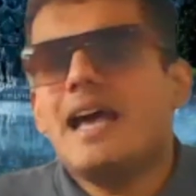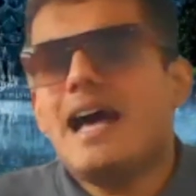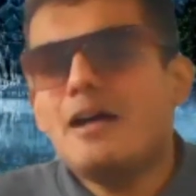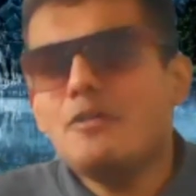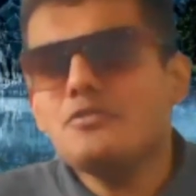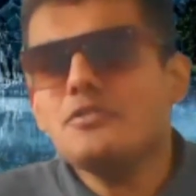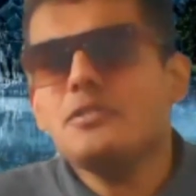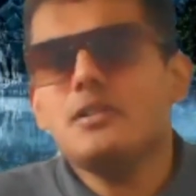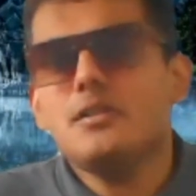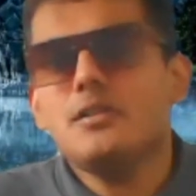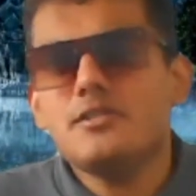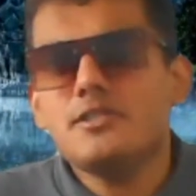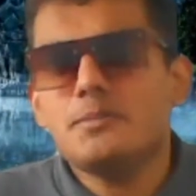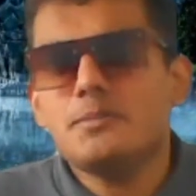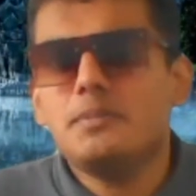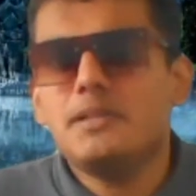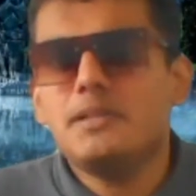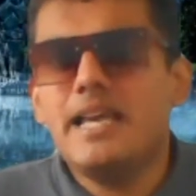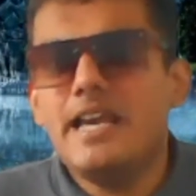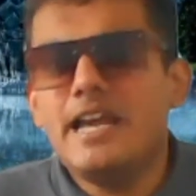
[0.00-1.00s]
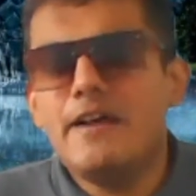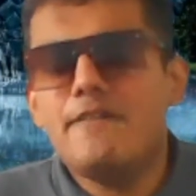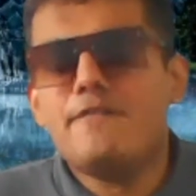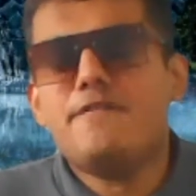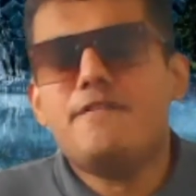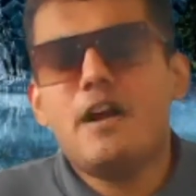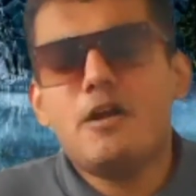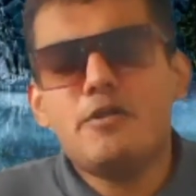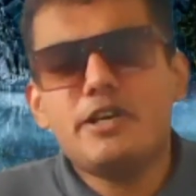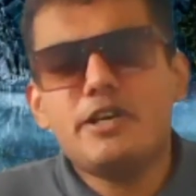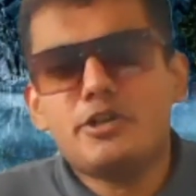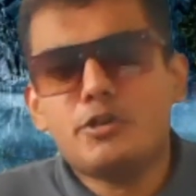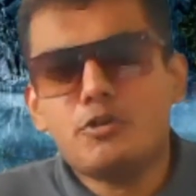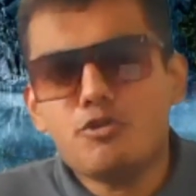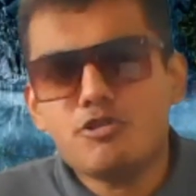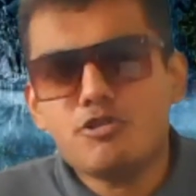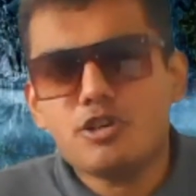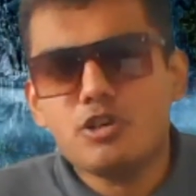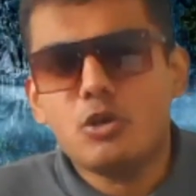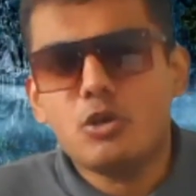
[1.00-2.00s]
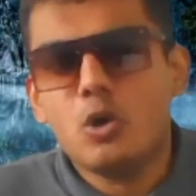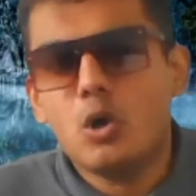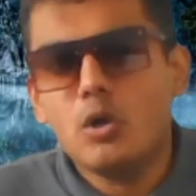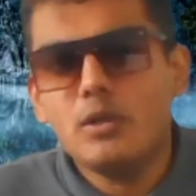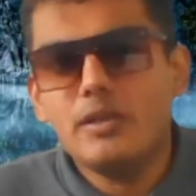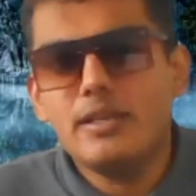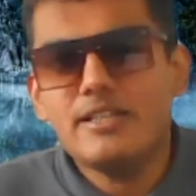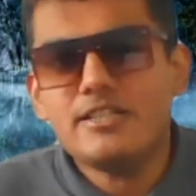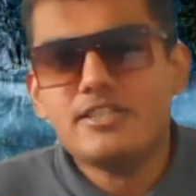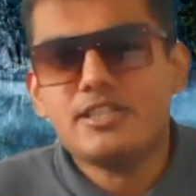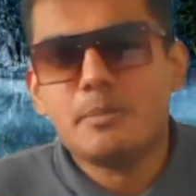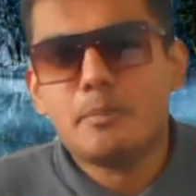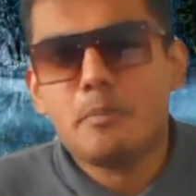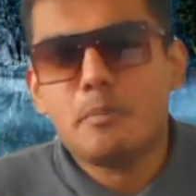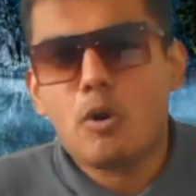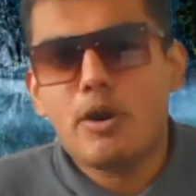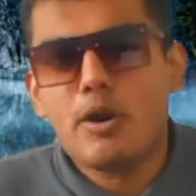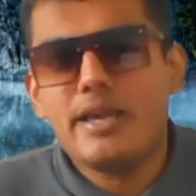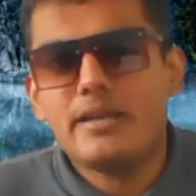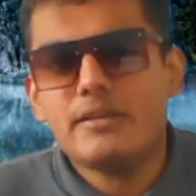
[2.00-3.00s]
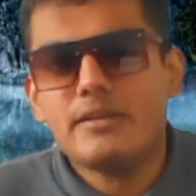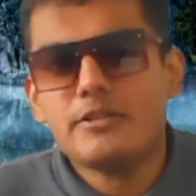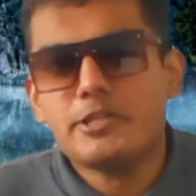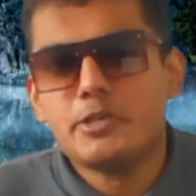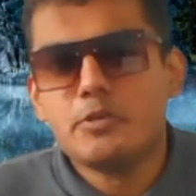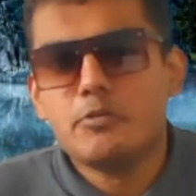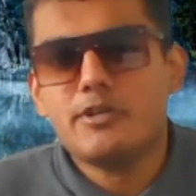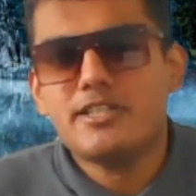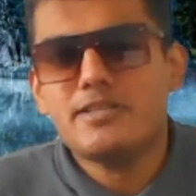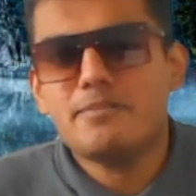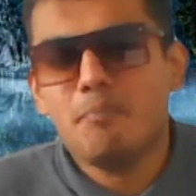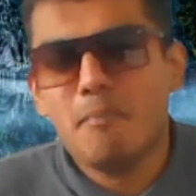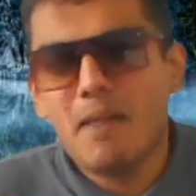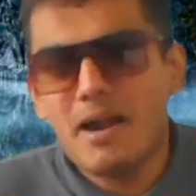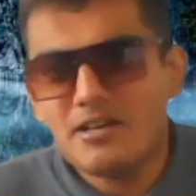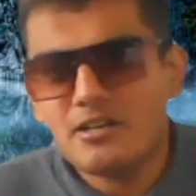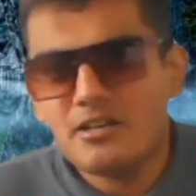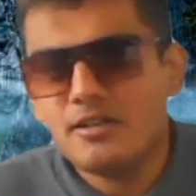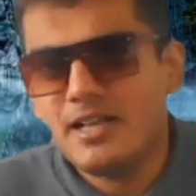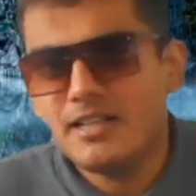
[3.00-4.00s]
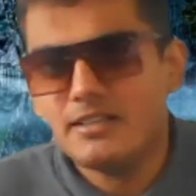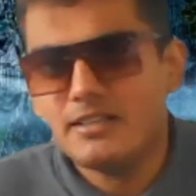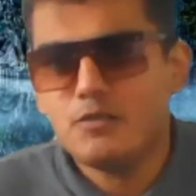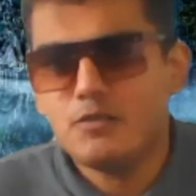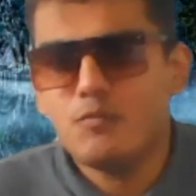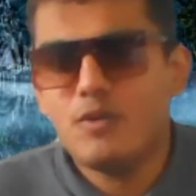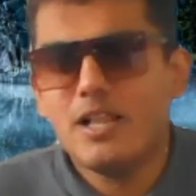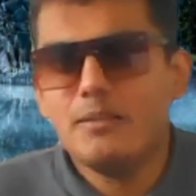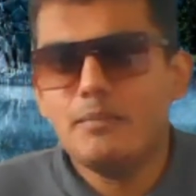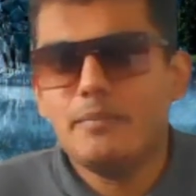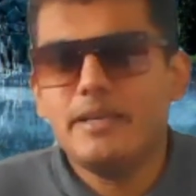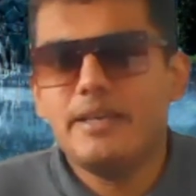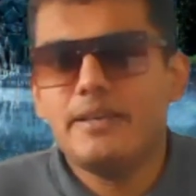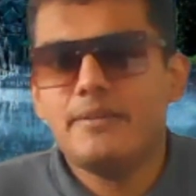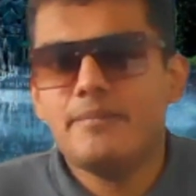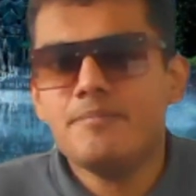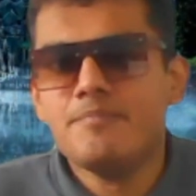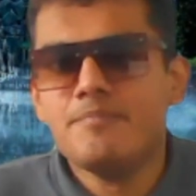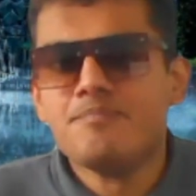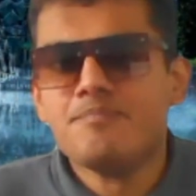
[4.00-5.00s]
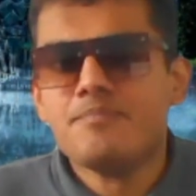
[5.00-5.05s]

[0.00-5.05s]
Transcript: counselors play a very crucial role in supporting students' mental health and well-being.